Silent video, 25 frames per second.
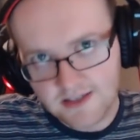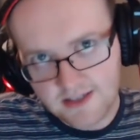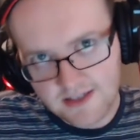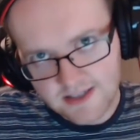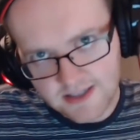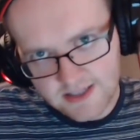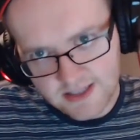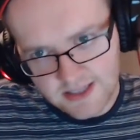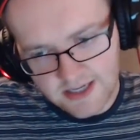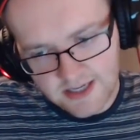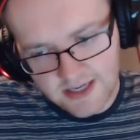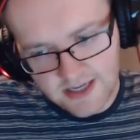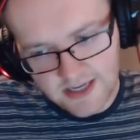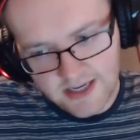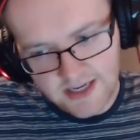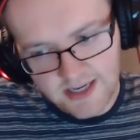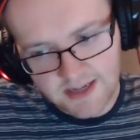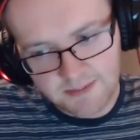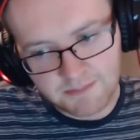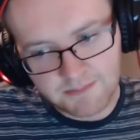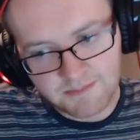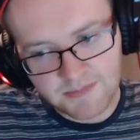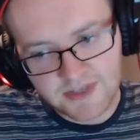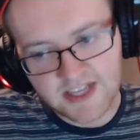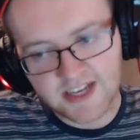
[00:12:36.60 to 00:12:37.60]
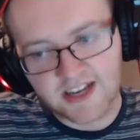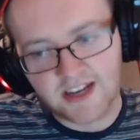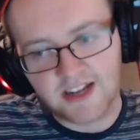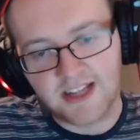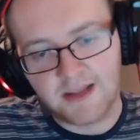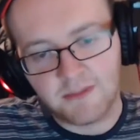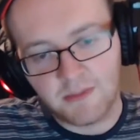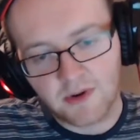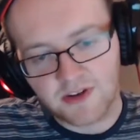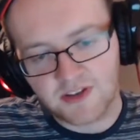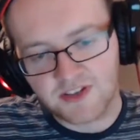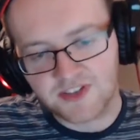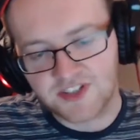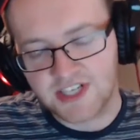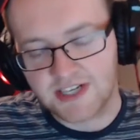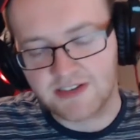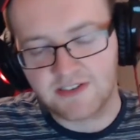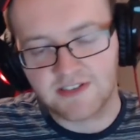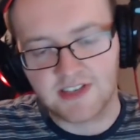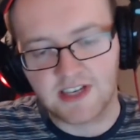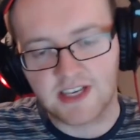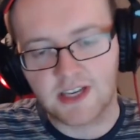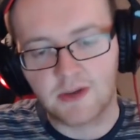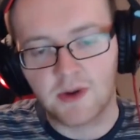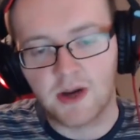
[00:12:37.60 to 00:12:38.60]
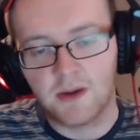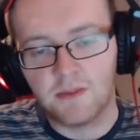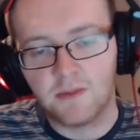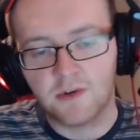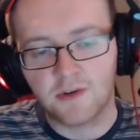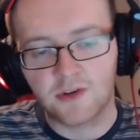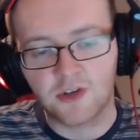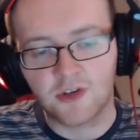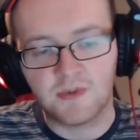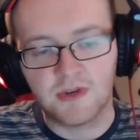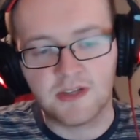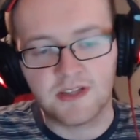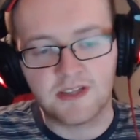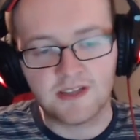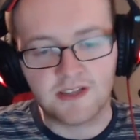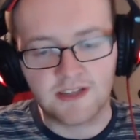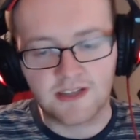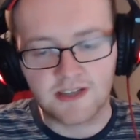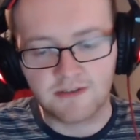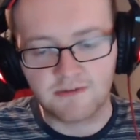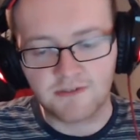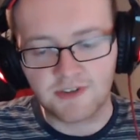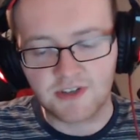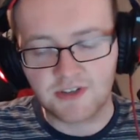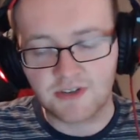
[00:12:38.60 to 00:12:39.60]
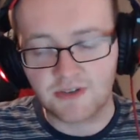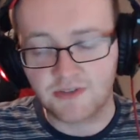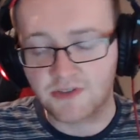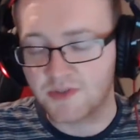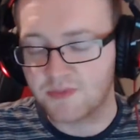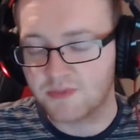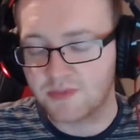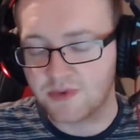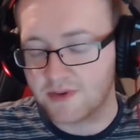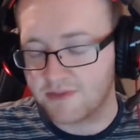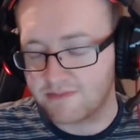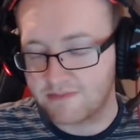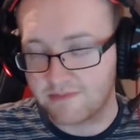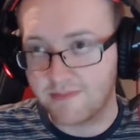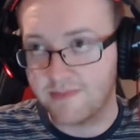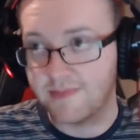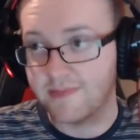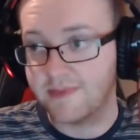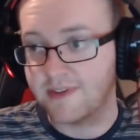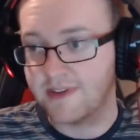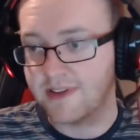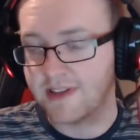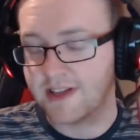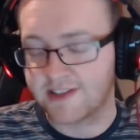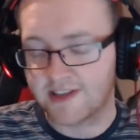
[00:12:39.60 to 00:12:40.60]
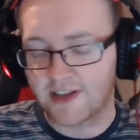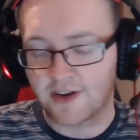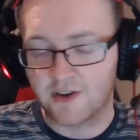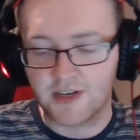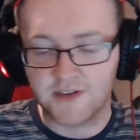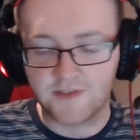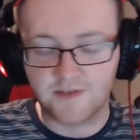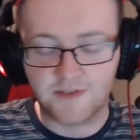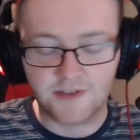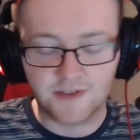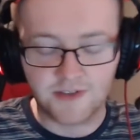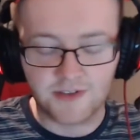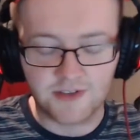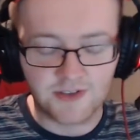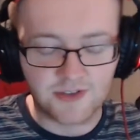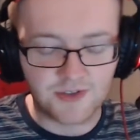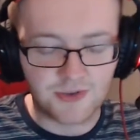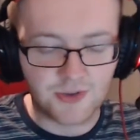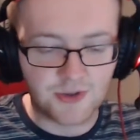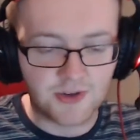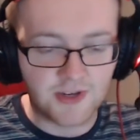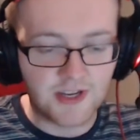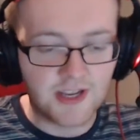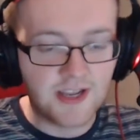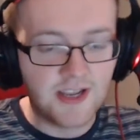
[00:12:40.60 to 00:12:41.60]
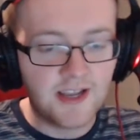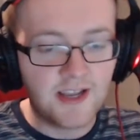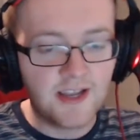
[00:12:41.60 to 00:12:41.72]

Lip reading: In particular in the modern series anyway. I'm not sure about the originals, but that's a whole different other story.